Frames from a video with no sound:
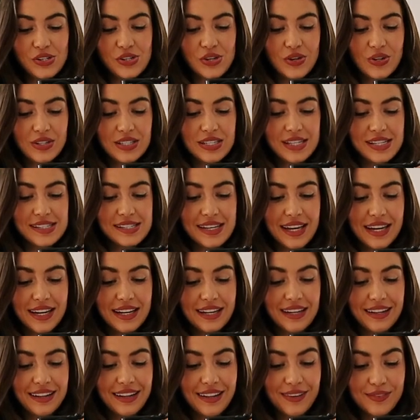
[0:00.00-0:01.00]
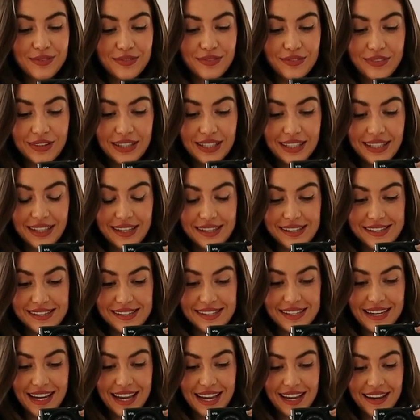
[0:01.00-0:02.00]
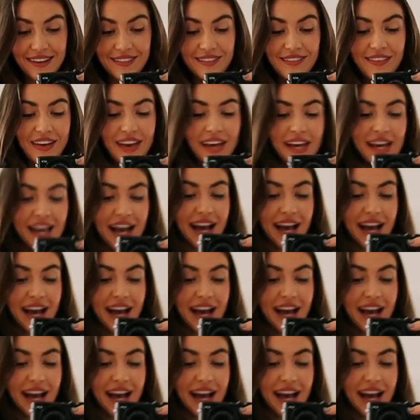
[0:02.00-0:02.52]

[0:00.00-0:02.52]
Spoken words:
shoulders and a little frill sleeve.